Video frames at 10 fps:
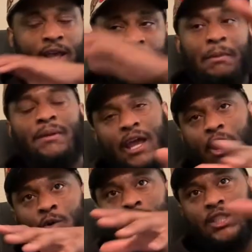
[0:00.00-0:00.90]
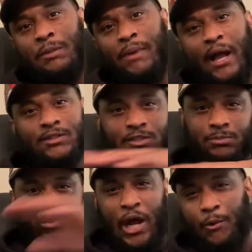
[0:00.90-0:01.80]
Y'all remember that OG box? It was
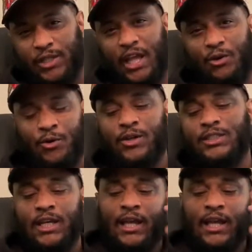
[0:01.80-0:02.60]
brown with that orange.